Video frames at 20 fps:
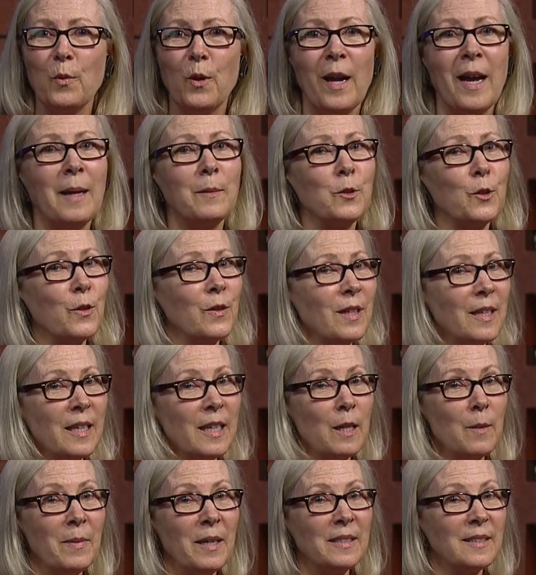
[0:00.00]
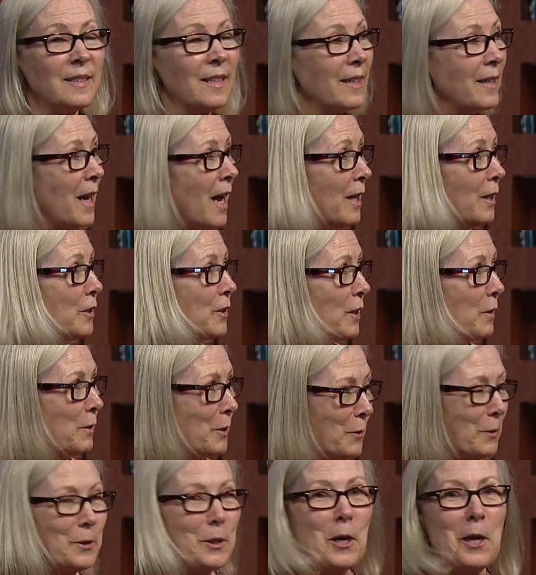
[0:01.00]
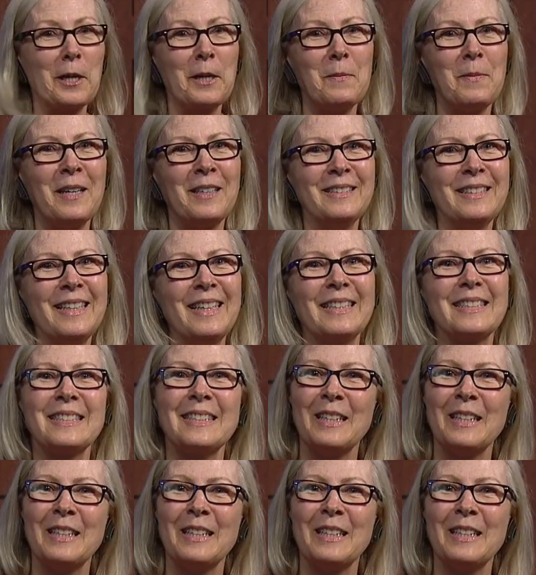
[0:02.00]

perhaps you're thinking about psychology, which we'll talk about next,